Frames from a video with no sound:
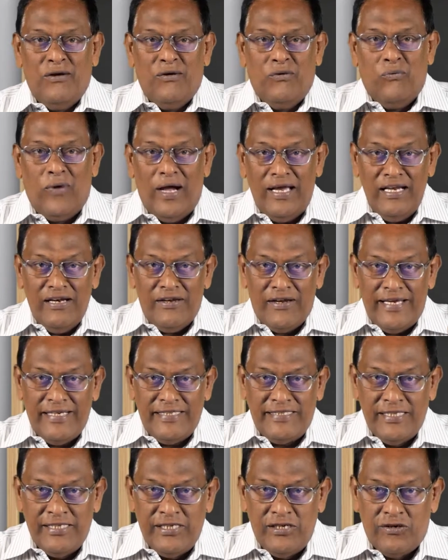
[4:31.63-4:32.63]
While
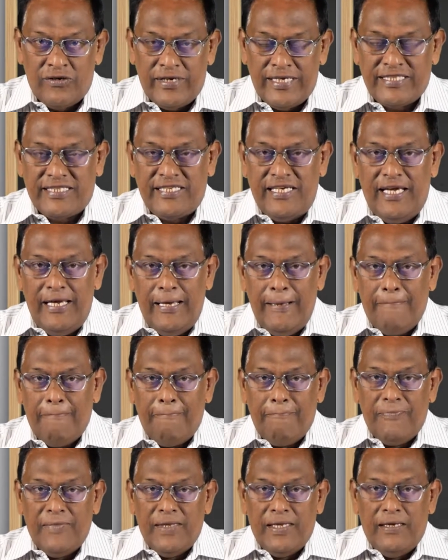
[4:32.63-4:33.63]
writing your essay,
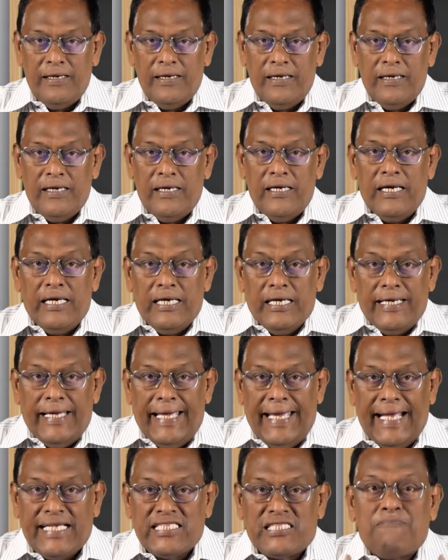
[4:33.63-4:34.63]

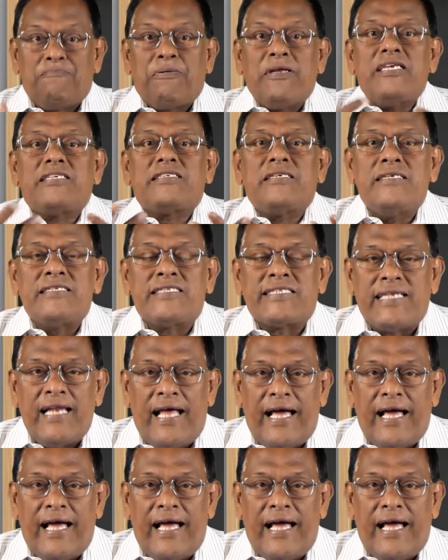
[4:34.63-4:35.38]
expressions